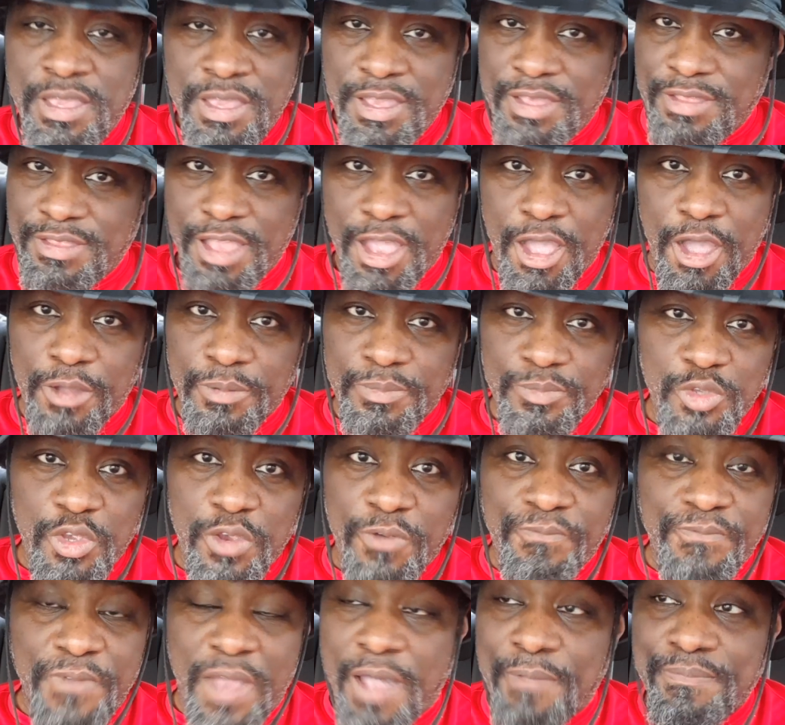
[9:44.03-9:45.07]
No, your
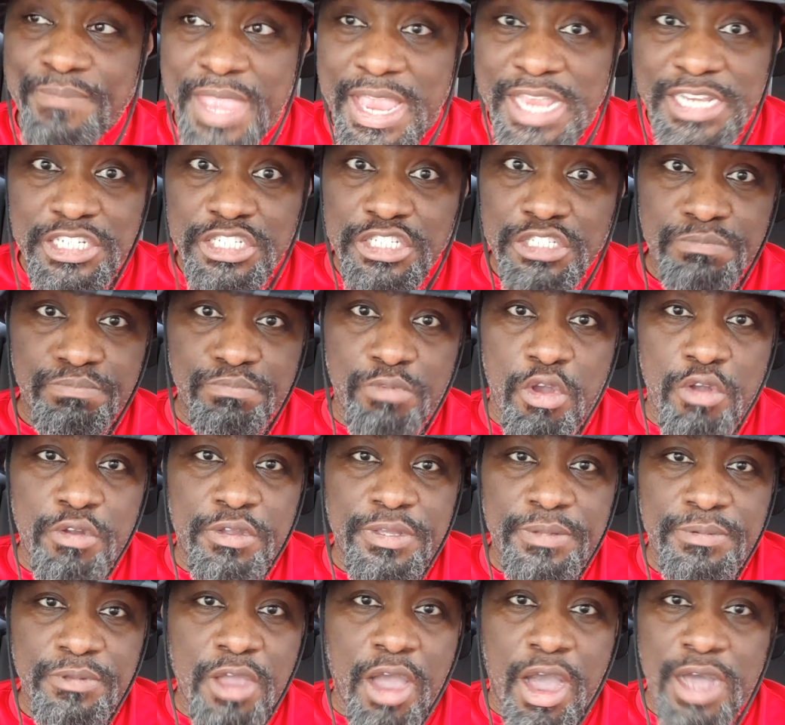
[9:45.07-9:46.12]
foundation is
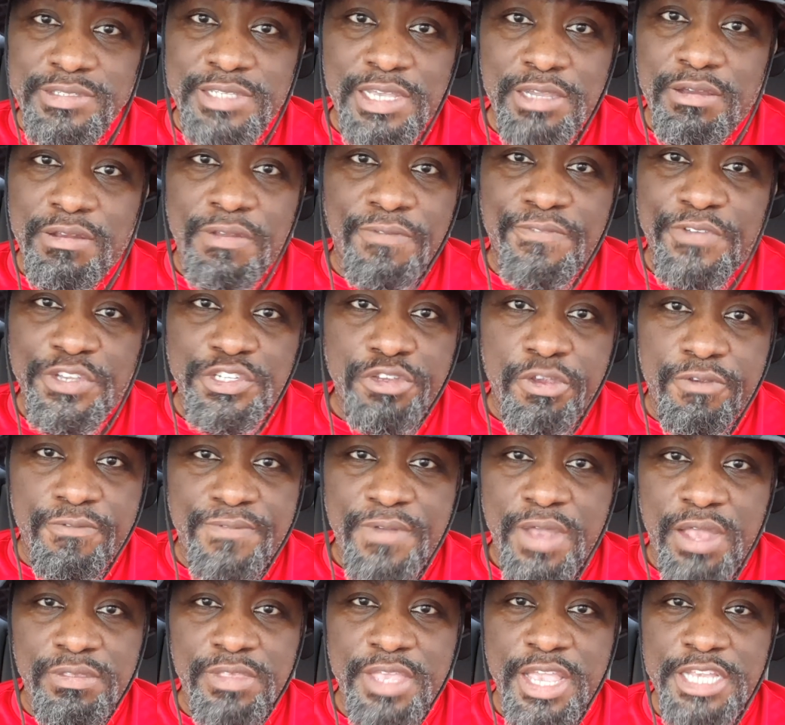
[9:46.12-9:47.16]
broken. God's not going to fix your
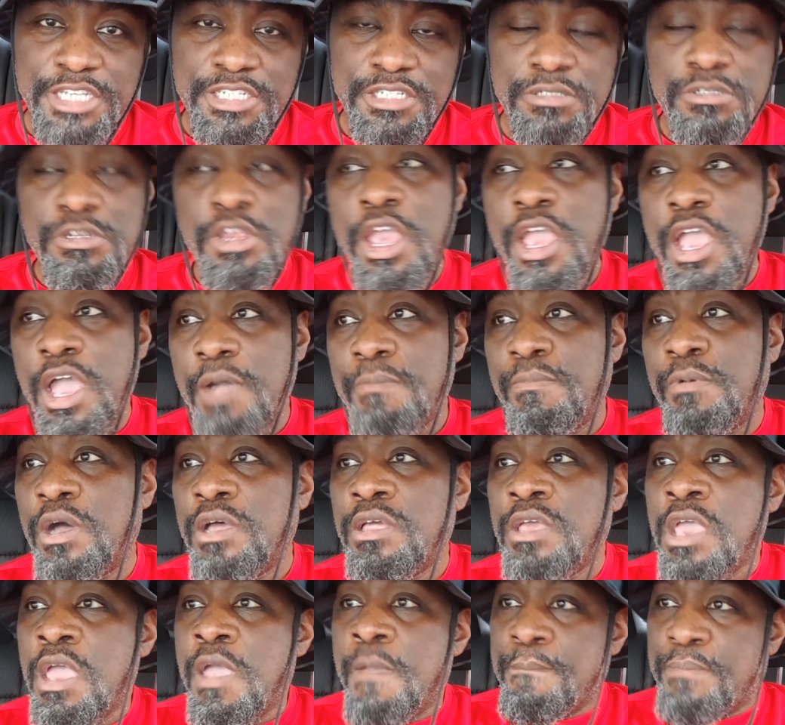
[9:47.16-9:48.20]
foundation. Yeah, but
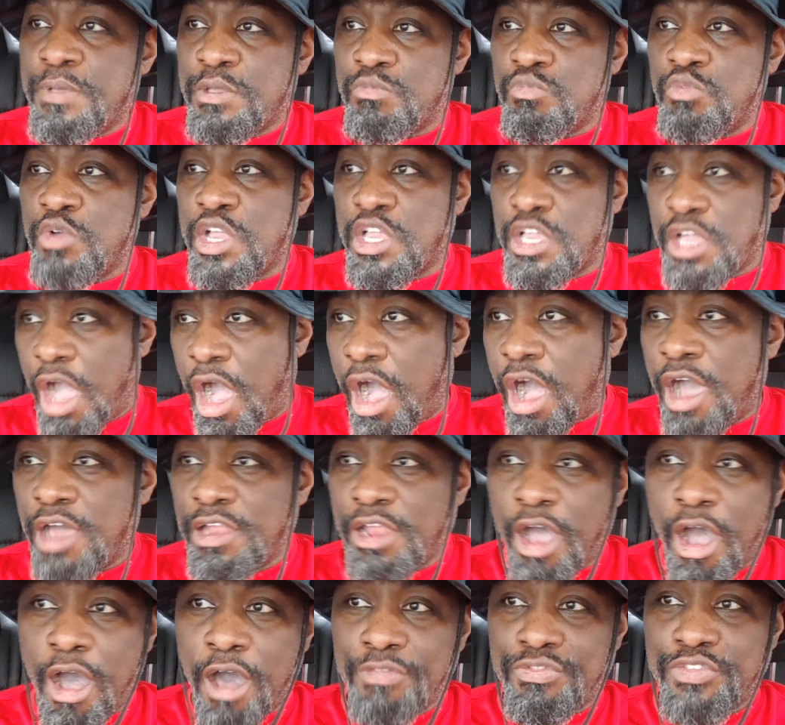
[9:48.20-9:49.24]
with God,
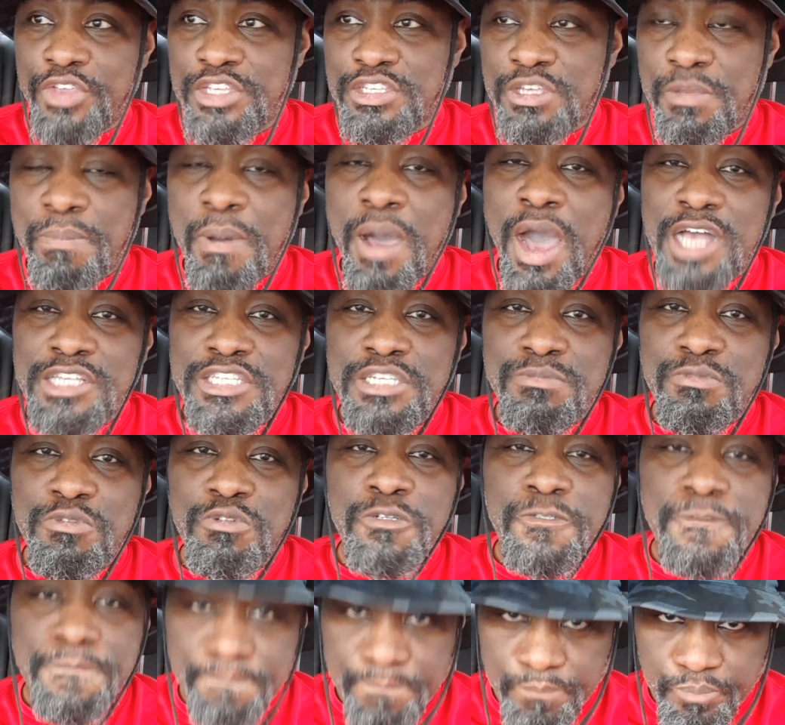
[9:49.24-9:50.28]
all things are
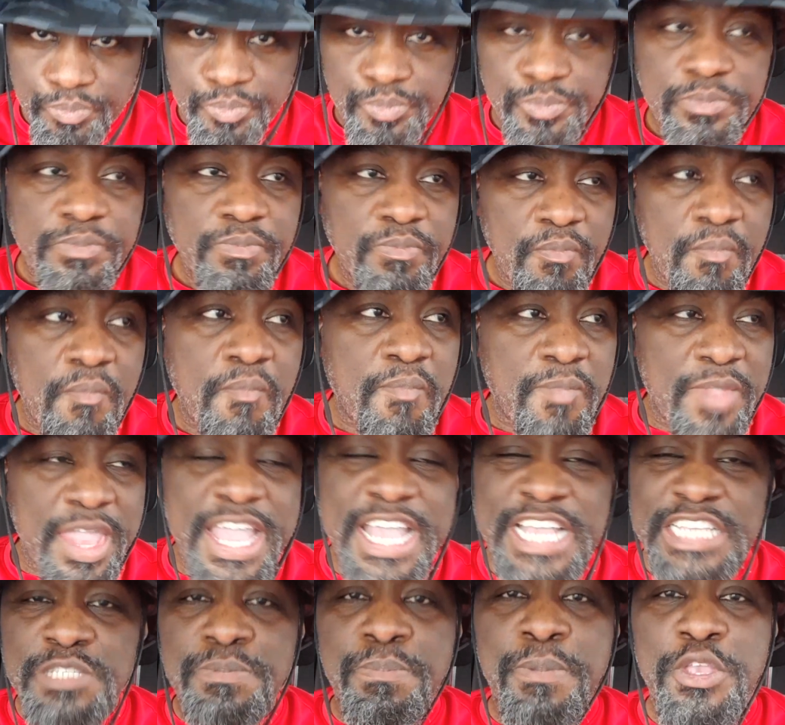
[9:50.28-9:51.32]
possible.
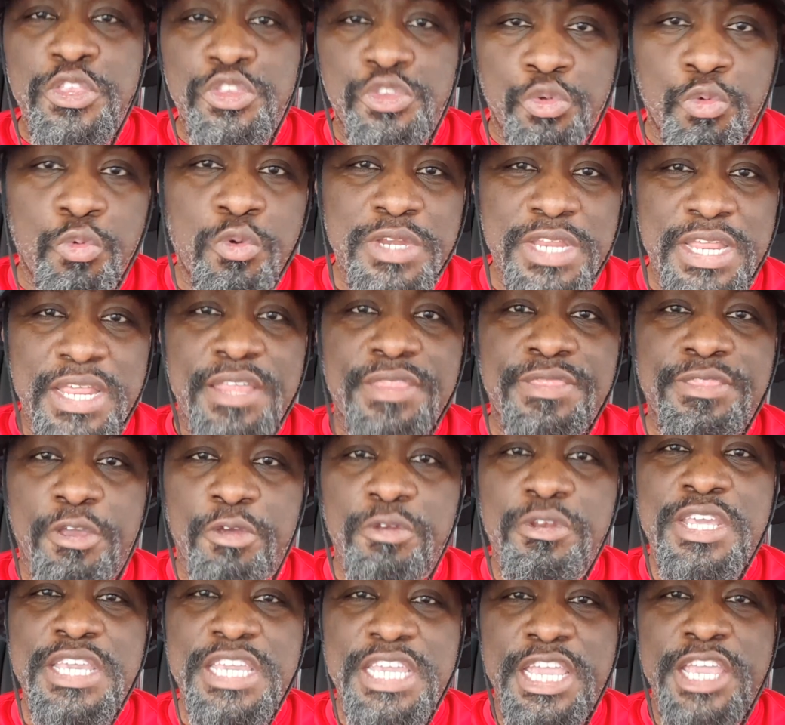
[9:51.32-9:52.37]
It's been 20 or
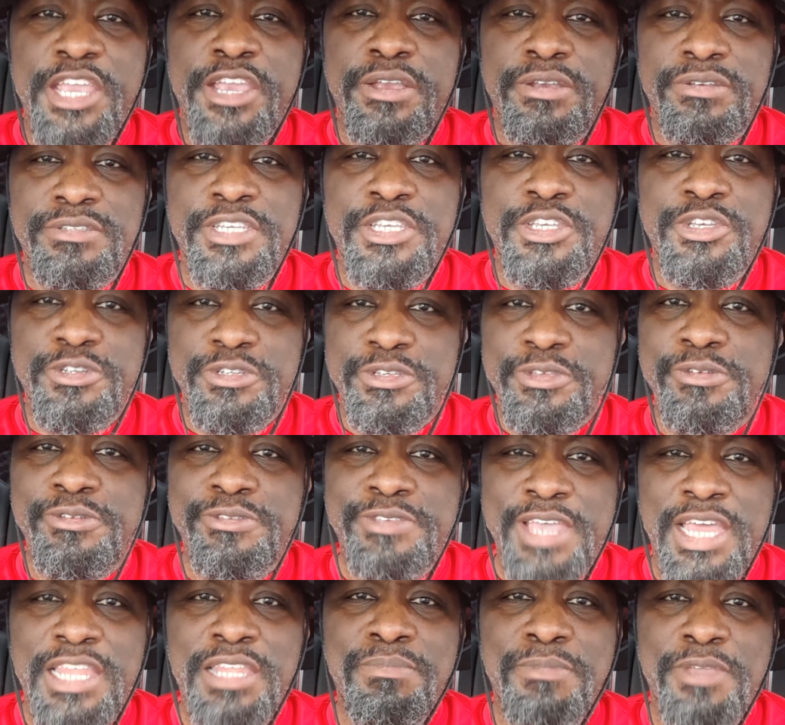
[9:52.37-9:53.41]
30 years, and you're still
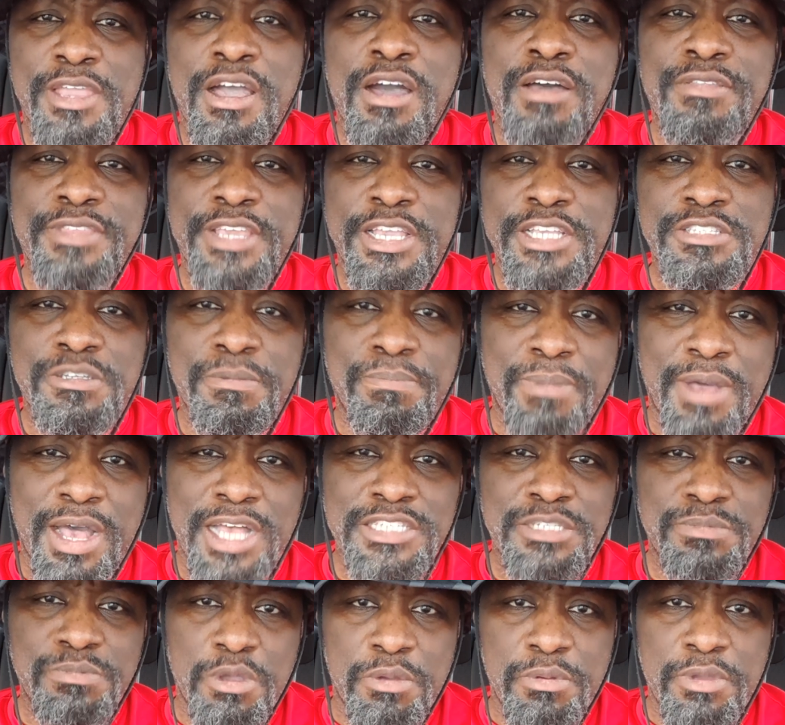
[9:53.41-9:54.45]
telling me all things are
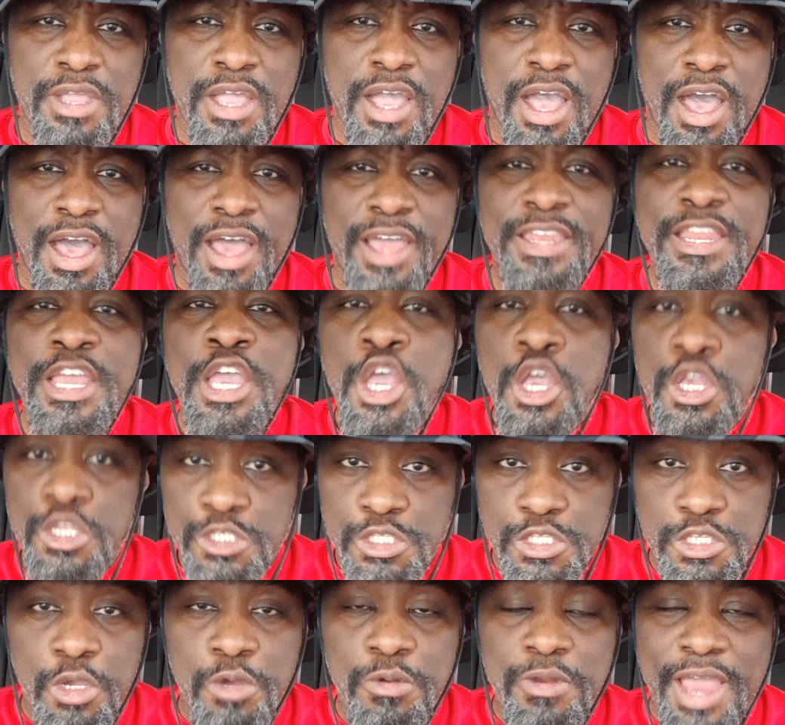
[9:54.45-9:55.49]
possible with God?
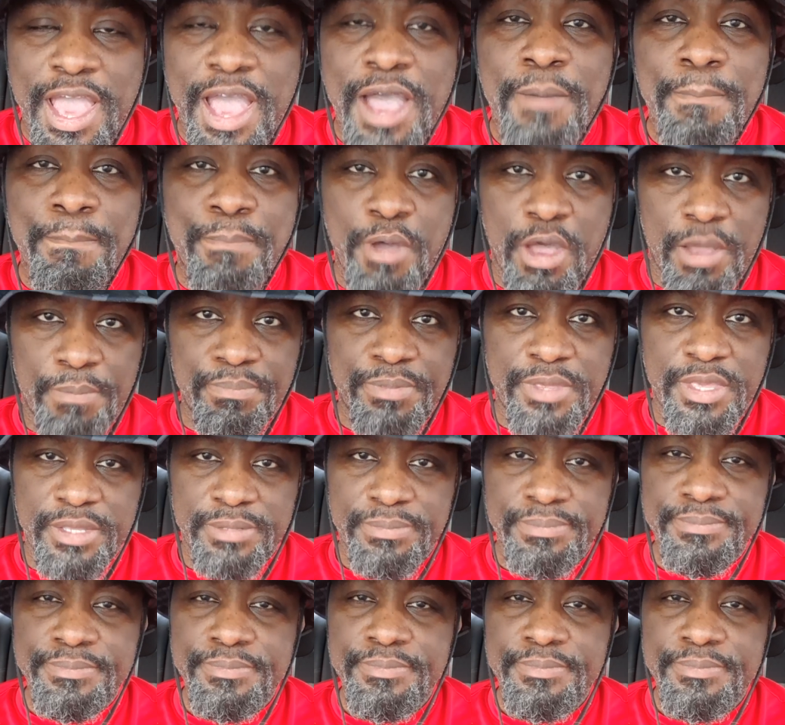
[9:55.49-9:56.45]
Slow down, pumpkin.